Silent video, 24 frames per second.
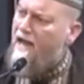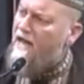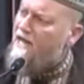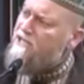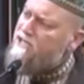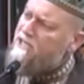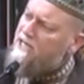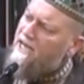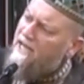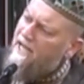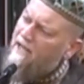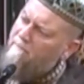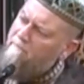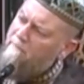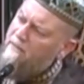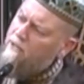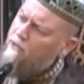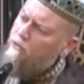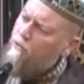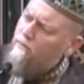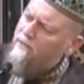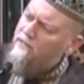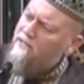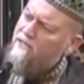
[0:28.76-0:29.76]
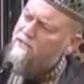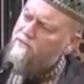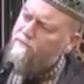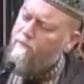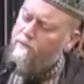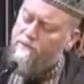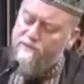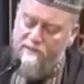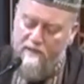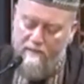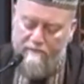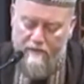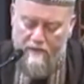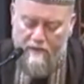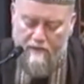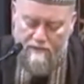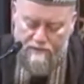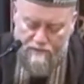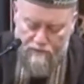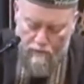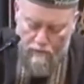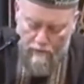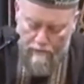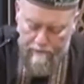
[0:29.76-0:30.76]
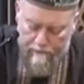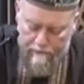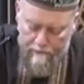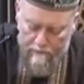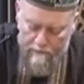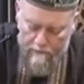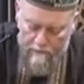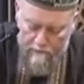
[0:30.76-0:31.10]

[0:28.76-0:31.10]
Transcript: Yeah, Shaykh, I've been doing this for 7 years. Good.